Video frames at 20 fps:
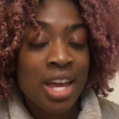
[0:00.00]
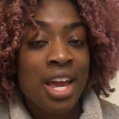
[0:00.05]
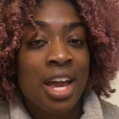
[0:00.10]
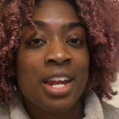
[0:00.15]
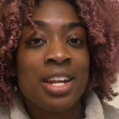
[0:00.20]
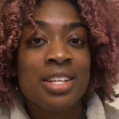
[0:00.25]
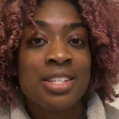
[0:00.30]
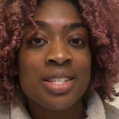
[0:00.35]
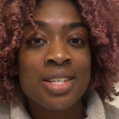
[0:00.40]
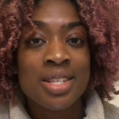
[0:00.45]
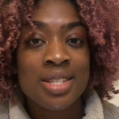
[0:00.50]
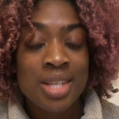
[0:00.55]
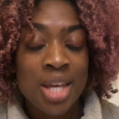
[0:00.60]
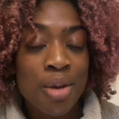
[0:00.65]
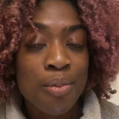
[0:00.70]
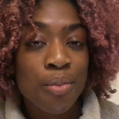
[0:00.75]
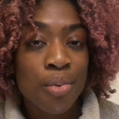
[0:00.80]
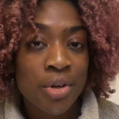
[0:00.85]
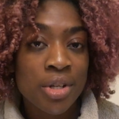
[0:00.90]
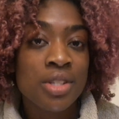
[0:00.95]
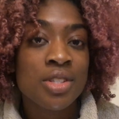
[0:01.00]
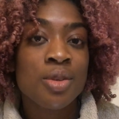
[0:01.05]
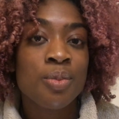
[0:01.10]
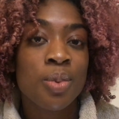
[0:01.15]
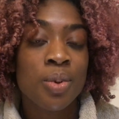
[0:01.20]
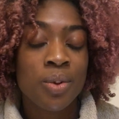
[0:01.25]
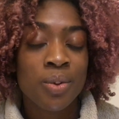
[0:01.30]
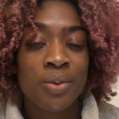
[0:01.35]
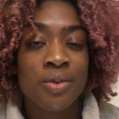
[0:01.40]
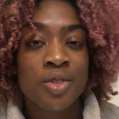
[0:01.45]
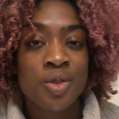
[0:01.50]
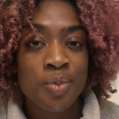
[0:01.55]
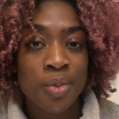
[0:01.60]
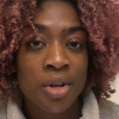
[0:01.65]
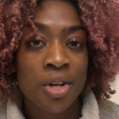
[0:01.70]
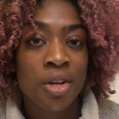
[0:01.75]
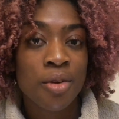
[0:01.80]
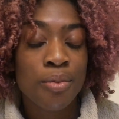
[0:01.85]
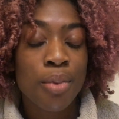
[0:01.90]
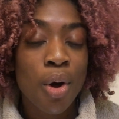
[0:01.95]
And it's the same principle with
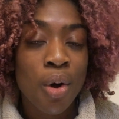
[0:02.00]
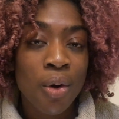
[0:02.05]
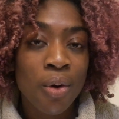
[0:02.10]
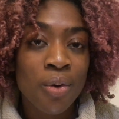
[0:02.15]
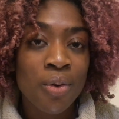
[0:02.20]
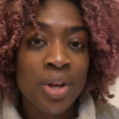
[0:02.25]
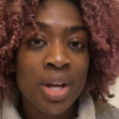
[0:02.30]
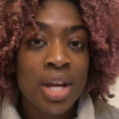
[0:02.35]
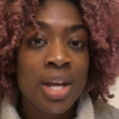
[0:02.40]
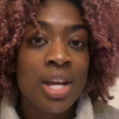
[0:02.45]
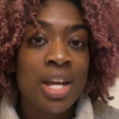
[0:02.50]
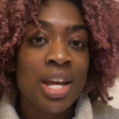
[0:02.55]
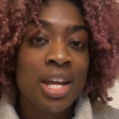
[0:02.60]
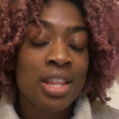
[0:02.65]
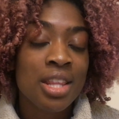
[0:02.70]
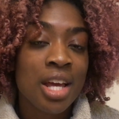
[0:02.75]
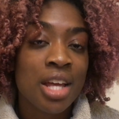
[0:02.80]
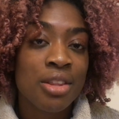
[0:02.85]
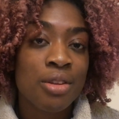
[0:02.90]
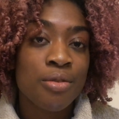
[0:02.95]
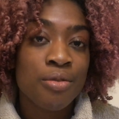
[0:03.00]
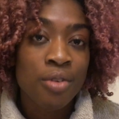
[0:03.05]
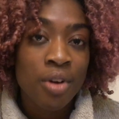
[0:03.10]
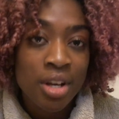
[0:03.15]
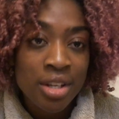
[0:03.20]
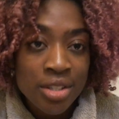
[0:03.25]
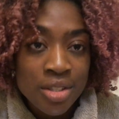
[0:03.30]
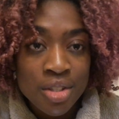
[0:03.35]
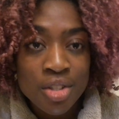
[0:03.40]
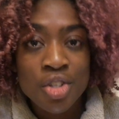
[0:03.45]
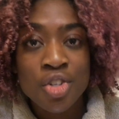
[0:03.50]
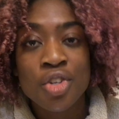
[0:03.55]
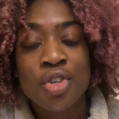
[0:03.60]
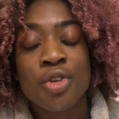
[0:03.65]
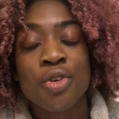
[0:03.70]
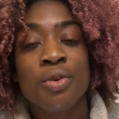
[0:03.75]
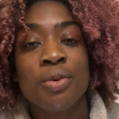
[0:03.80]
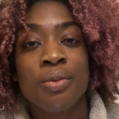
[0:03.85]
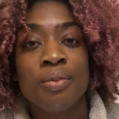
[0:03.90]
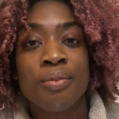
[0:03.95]
spinning pole, in that the faster
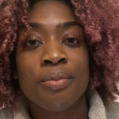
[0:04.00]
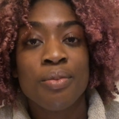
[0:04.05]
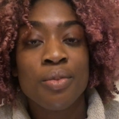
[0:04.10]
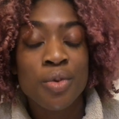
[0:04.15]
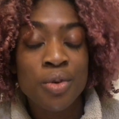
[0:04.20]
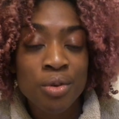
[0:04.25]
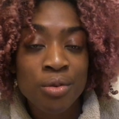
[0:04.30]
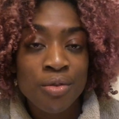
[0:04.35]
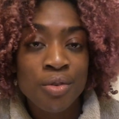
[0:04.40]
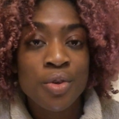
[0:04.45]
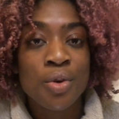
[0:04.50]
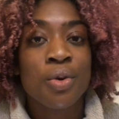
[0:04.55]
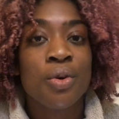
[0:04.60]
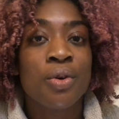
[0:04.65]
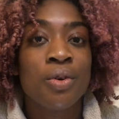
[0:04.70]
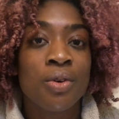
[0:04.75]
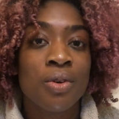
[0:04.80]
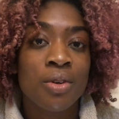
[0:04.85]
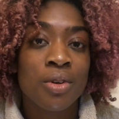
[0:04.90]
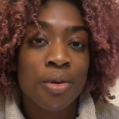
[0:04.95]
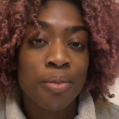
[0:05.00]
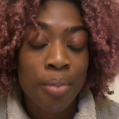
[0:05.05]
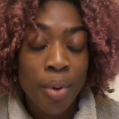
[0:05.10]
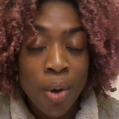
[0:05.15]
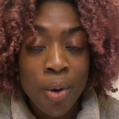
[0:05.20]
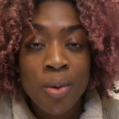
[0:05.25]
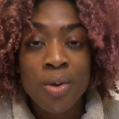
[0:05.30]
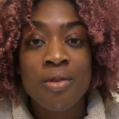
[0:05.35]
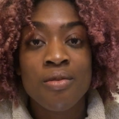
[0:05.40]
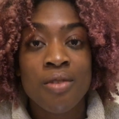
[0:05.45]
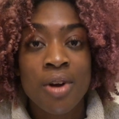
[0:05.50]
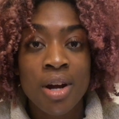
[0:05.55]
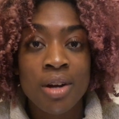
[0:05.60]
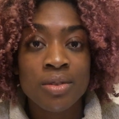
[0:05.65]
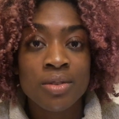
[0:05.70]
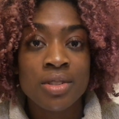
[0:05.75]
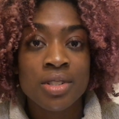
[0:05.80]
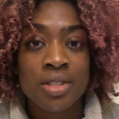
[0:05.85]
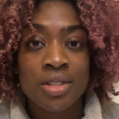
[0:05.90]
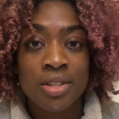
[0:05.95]
you move your pole
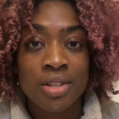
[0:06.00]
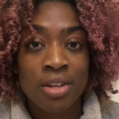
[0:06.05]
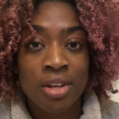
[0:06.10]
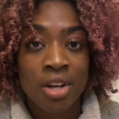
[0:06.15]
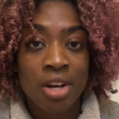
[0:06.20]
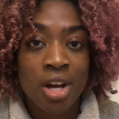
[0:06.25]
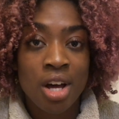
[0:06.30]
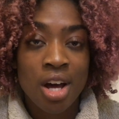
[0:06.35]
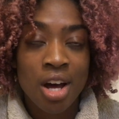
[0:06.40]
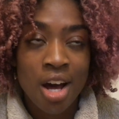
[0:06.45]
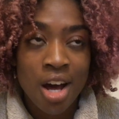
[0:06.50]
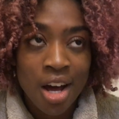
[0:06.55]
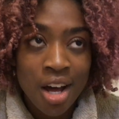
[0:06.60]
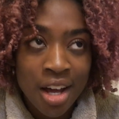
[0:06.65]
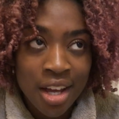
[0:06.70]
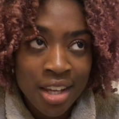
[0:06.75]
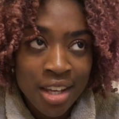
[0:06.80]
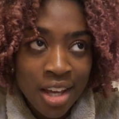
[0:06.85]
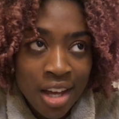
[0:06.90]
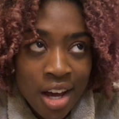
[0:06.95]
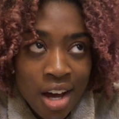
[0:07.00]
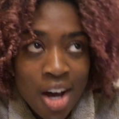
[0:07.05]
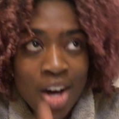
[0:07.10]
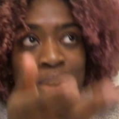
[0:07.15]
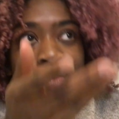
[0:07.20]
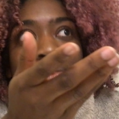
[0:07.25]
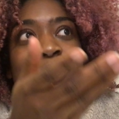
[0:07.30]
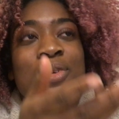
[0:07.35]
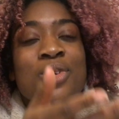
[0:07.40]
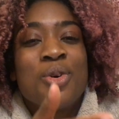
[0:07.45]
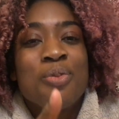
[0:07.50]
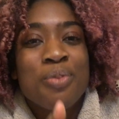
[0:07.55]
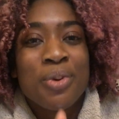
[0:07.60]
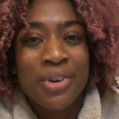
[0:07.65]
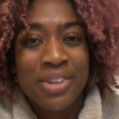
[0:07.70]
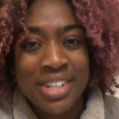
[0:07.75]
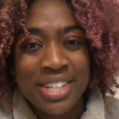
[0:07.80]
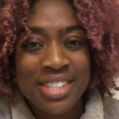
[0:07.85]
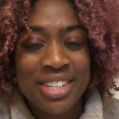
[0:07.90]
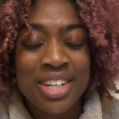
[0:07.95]
around, the higher up your
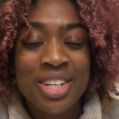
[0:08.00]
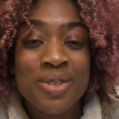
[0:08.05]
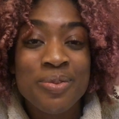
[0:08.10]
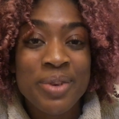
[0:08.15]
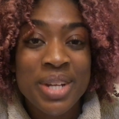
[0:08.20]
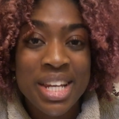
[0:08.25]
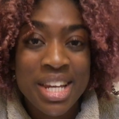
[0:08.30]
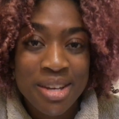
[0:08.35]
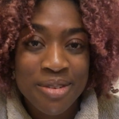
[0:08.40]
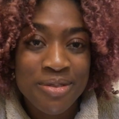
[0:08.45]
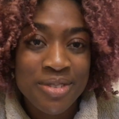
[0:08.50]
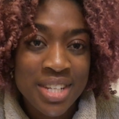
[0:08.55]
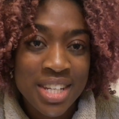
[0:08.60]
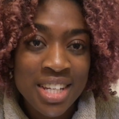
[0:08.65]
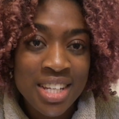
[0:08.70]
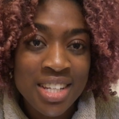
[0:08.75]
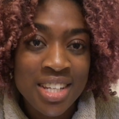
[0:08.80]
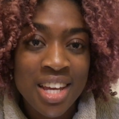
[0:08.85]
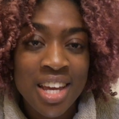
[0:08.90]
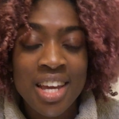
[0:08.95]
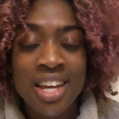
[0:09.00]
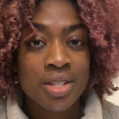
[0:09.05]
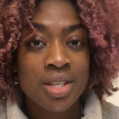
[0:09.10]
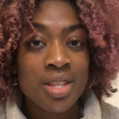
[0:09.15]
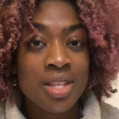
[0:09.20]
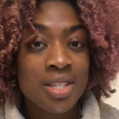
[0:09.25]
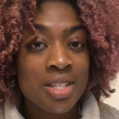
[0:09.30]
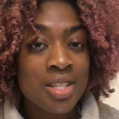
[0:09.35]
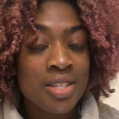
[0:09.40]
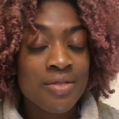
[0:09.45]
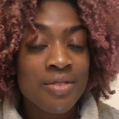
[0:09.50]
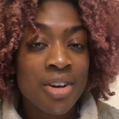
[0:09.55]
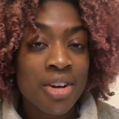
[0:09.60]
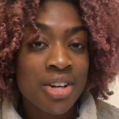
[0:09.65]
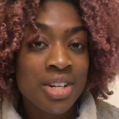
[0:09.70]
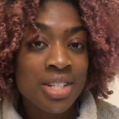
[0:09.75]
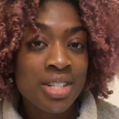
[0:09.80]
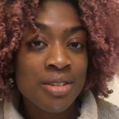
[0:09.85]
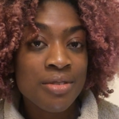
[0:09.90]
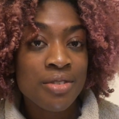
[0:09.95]
body's going to be lifted. So this is
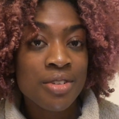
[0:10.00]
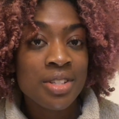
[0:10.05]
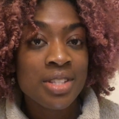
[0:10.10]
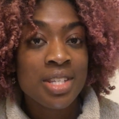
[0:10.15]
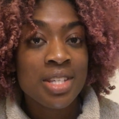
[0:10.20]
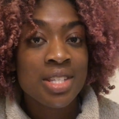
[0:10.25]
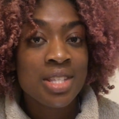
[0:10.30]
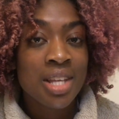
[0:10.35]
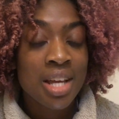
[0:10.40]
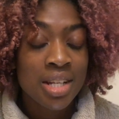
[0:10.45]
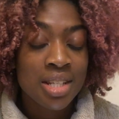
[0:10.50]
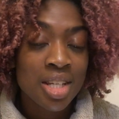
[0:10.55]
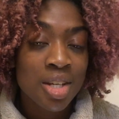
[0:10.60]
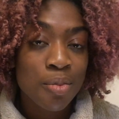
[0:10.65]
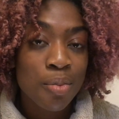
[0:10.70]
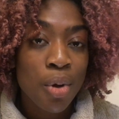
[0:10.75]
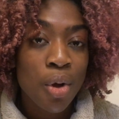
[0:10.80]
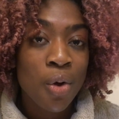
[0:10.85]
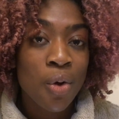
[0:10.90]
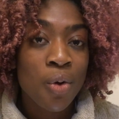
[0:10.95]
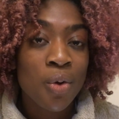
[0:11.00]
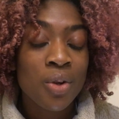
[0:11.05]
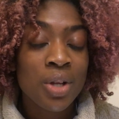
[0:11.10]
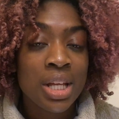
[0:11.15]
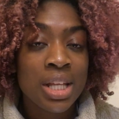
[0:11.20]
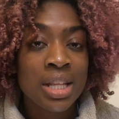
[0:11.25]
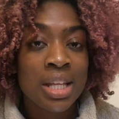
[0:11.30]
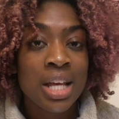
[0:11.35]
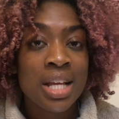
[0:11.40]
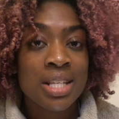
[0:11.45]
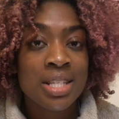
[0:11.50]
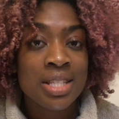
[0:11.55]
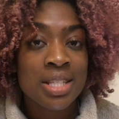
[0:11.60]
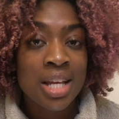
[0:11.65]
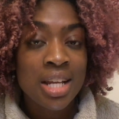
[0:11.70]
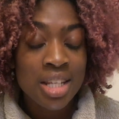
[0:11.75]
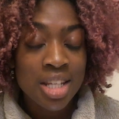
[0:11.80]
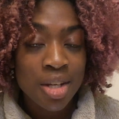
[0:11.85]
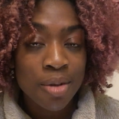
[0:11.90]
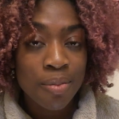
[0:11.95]
very different to static pole, in that
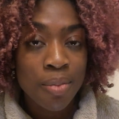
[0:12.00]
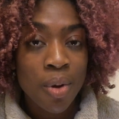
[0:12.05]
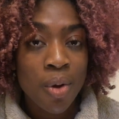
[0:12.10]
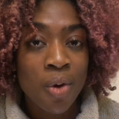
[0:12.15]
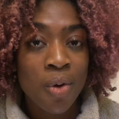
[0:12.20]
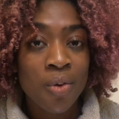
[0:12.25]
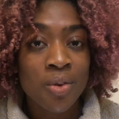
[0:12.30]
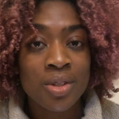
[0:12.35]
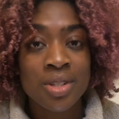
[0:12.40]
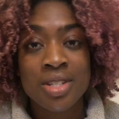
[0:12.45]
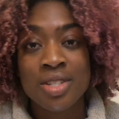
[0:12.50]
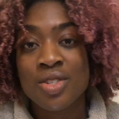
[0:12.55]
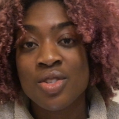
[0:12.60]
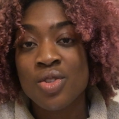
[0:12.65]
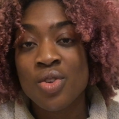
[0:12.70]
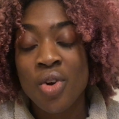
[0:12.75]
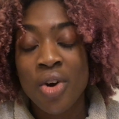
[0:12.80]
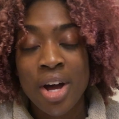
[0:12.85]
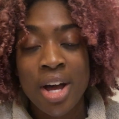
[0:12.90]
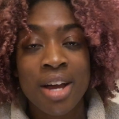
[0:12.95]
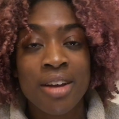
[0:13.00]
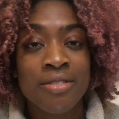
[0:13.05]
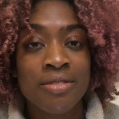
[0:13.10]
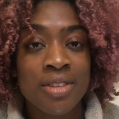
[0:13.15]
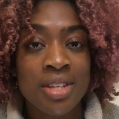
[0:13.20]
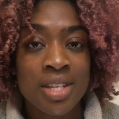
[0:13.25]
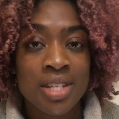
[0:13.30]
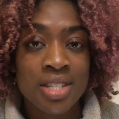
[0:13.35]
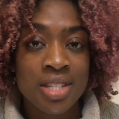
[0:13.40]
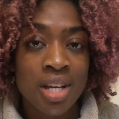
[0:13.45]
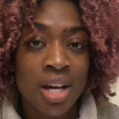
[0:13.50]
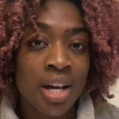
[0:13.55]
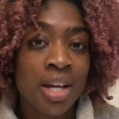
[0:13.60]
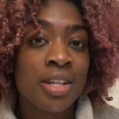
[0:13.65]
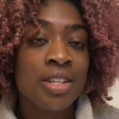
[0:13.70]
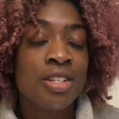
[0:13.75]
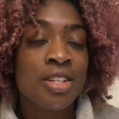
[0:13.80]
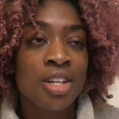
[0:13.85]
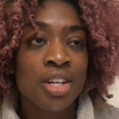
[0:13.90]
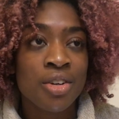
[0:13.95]
static pole does not have this
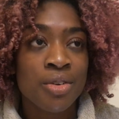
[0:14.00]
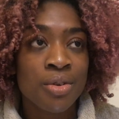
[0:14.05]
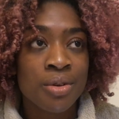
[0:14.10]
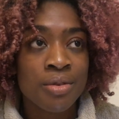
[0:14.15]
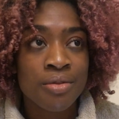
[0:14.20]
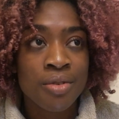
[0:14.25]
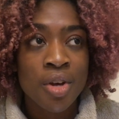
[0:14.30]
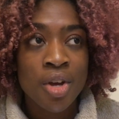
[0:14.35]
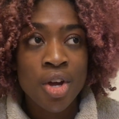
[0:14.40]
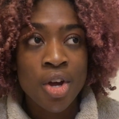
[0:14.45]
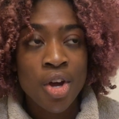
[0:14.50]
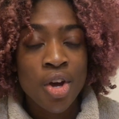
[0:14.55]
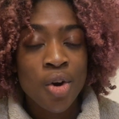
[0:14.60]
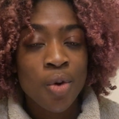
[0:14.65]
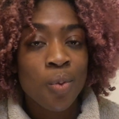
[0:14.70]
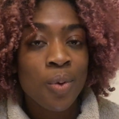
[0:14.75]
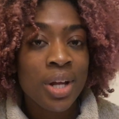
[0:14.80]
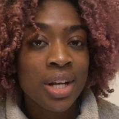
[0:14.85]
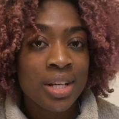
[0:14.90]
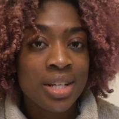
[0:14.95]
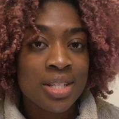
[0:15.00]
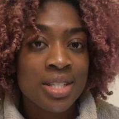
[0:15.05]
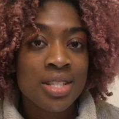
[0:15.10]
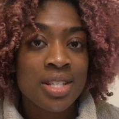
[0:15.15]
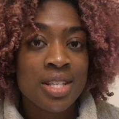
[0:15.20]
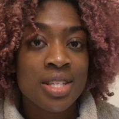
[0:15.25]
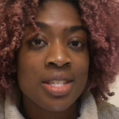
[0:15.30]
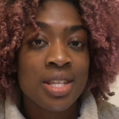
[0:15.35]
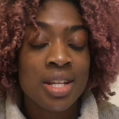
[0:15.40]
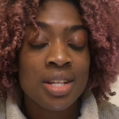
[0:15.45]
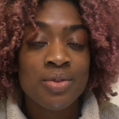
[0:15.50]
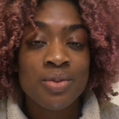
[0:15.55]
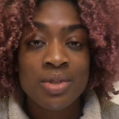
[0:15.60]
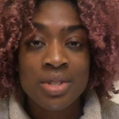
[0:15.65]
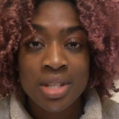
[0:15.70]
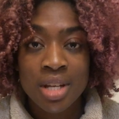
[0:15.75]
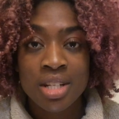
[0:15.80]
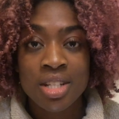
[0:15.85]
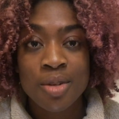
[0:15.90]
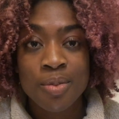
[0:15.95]
idea of weightlessness, and with
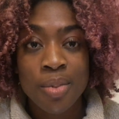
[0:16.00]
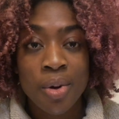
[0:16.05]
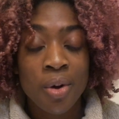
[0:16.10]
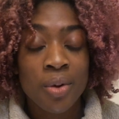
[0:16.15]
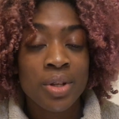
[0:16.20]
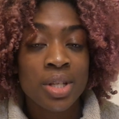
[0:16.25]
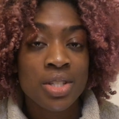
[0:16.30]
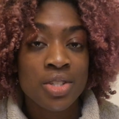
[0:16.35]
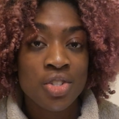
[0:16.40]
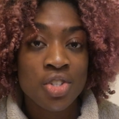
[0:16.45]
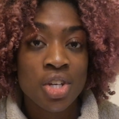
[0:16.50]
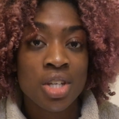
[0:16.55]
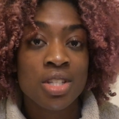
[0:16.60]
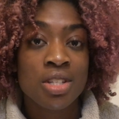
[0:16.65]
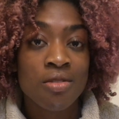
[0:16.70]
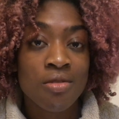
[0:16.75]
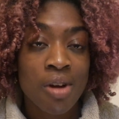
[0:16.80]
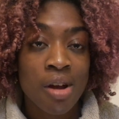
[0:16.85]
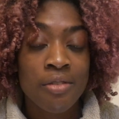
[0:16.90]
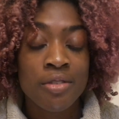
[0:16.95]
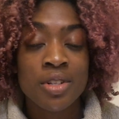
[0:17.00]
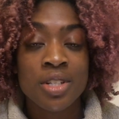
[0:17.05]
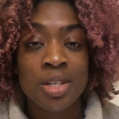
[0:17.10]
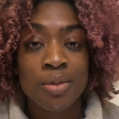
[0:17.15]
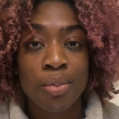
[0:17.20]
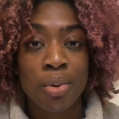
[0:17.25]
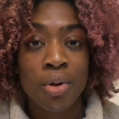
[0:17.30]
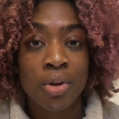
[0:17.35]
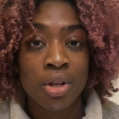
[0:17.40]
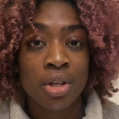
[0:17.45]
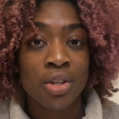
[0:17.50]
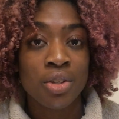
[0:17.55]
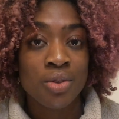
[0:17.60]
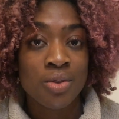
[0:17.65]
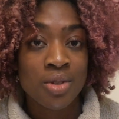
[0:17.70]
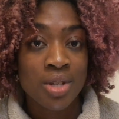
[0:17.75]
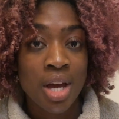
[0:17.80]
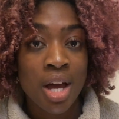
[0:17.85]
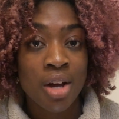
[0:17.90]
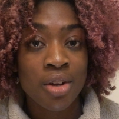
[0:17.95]
static pole it's just gravity pulling
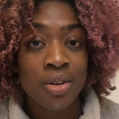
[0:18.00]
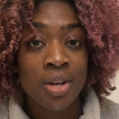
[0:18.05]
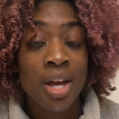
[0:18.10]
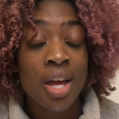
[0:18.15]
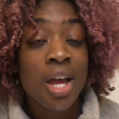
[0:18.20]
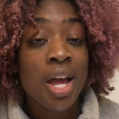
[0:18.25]
you down.